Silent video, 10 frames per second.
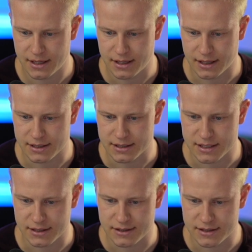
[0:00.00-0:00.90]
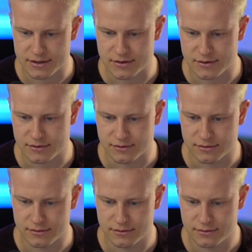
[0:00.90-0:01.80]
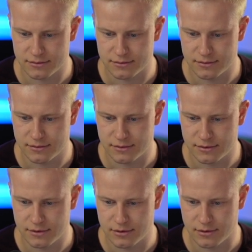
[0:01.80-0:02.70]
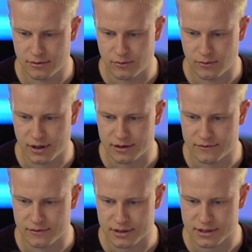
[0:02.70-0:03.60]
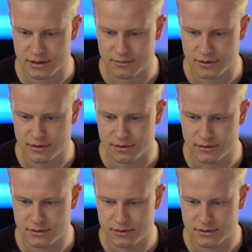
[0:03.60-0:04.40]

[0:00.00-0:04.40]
And I can set this to white, for an example.